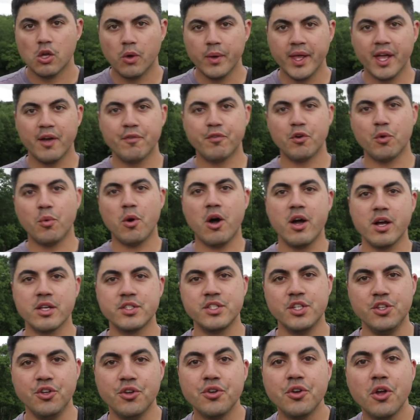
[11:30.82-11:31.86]
Going out for walks
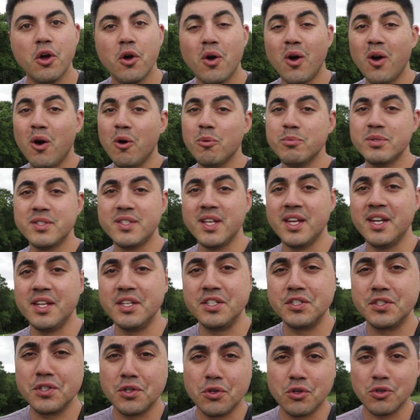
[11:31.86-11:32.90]
on your new homestead
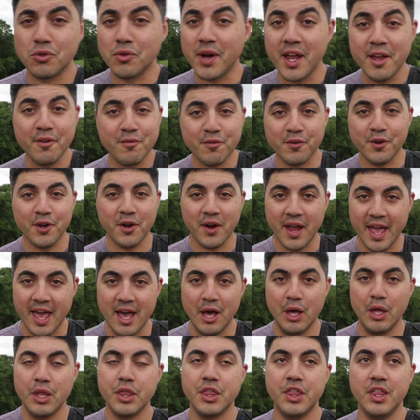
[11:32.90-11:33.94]
is great for your
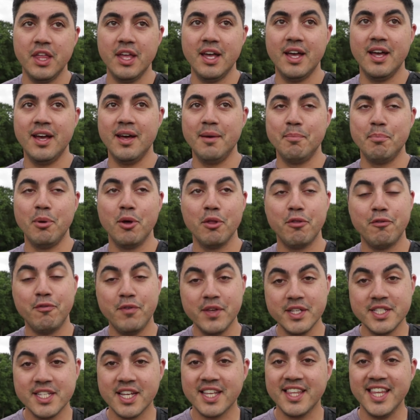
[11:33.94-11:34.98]
health, uh, both
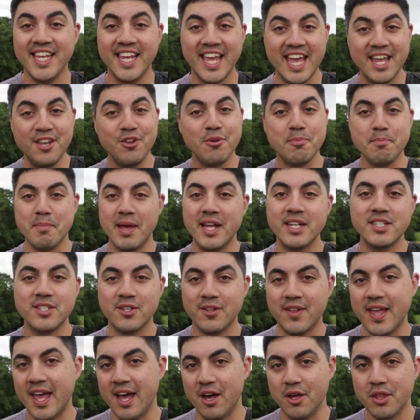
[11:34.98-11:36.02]
physically and your
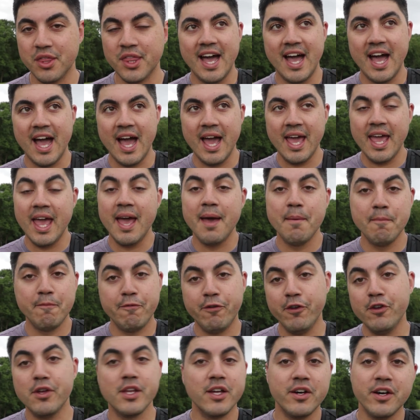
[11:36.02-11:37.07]
mental health. I am
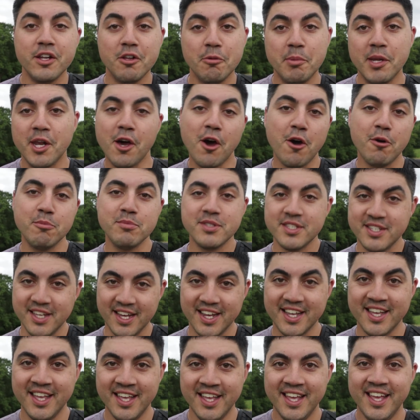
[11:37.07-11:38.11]
feeling a little bit
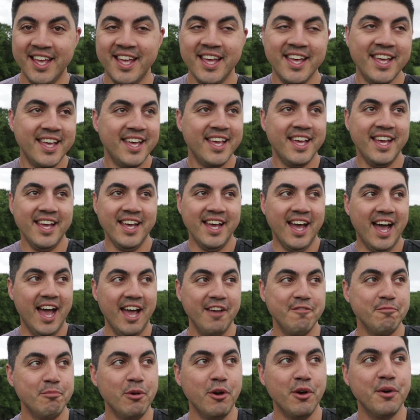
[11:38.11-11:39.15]
homesick.
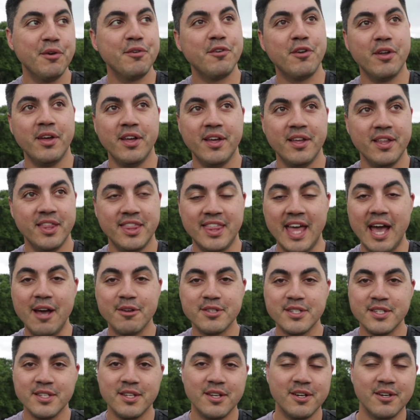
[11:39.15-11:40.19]
I've moved
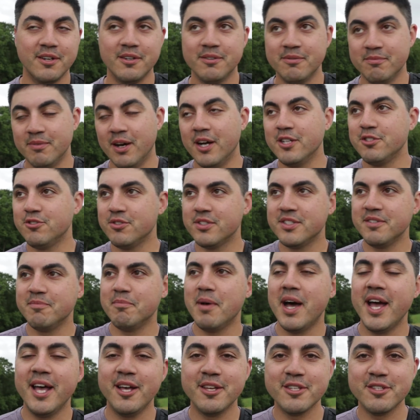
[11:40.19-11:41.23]
thousands or hundreds of
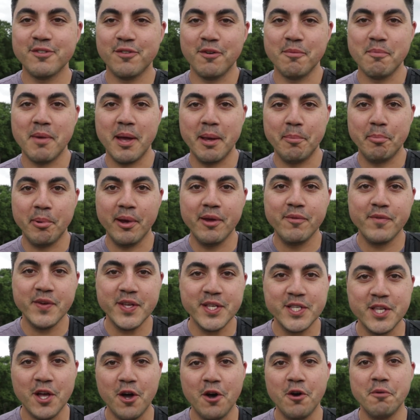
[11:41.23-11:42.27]
miles from my
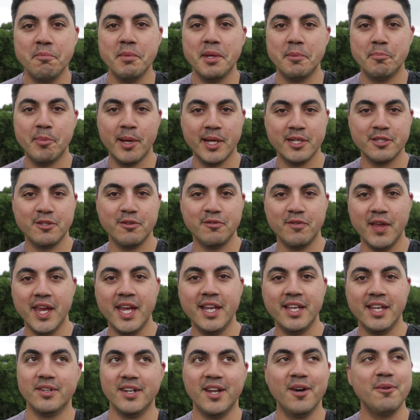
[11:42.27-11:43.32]
previous home in
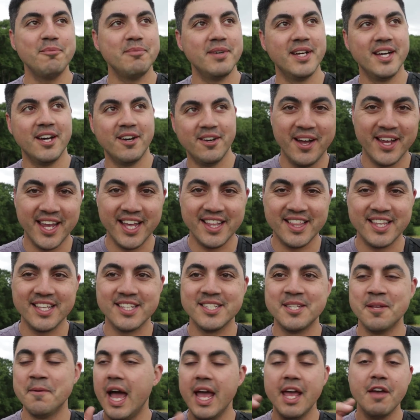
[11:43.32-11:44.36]
Pennsylvania. Nope, I'll get
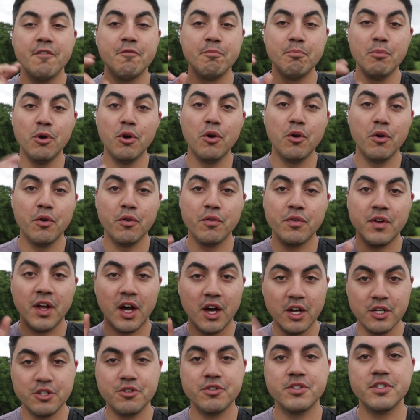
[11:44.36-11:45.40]
this. I have moved
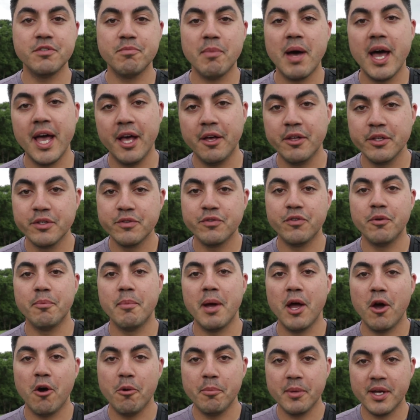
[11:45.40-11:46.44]
hundreds of miles from
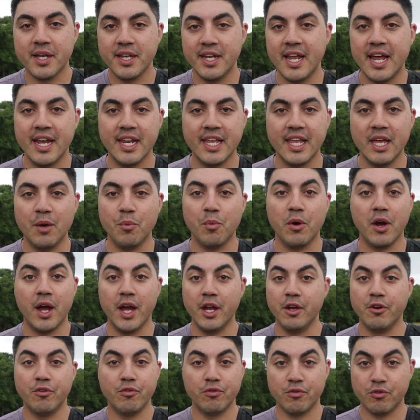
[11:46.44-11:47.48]
my home in Connecticut where
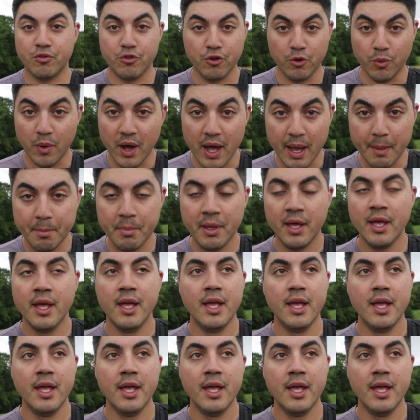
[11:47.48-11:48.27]
I grew up